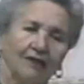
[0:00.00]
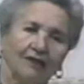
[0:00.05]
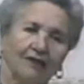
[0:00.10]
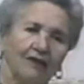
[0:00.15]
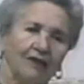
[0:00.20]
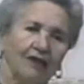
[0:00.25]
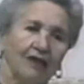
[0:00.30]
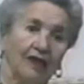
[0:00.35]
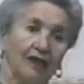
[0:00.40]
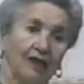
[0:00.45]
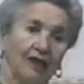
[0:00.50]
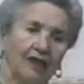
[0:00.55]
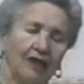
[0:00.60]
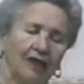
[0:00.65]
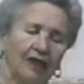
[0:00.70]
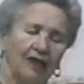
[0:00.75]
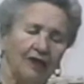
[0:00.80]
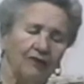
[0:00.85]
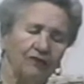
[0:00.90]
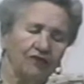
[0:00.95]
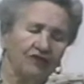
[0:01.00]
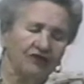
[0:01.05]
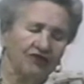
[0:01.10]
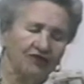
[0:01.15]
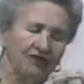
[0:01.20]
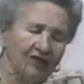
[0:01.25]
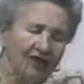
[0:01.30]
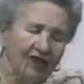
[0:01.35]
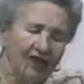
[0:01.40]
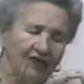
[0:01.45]
And I
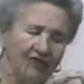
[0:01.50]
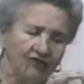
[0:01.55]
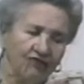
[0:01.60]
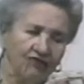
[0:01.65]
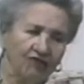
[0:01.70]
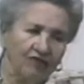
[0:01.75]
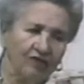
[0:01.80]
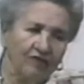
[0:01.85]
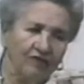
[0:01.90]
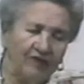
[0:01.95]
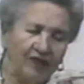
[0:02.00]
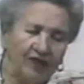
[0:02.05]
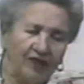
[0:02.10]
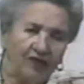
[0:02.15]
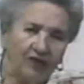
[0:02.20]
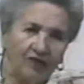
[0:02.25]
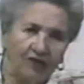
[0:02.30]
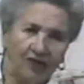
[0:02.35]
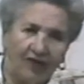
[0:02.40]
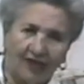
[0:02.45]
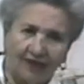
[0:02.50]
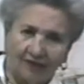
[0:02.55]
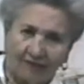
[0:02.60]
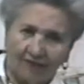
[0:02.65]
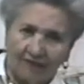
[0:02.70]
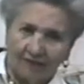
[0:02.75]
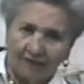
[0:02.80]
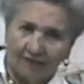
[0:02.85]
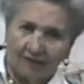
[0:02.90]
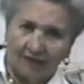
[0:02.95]
was extremely
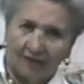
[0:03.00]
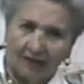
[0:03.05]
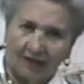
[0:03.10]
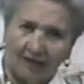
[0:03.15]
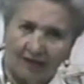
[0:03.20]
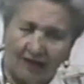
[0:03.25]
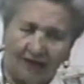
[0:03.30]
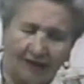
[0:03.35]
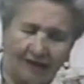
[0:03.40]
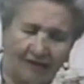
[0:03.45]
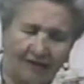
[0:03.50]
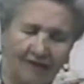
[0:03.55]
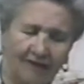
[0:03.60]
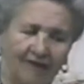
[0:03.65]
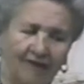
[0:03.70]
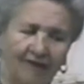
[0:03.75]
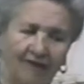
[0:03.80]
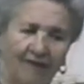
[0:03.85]
coquette in that.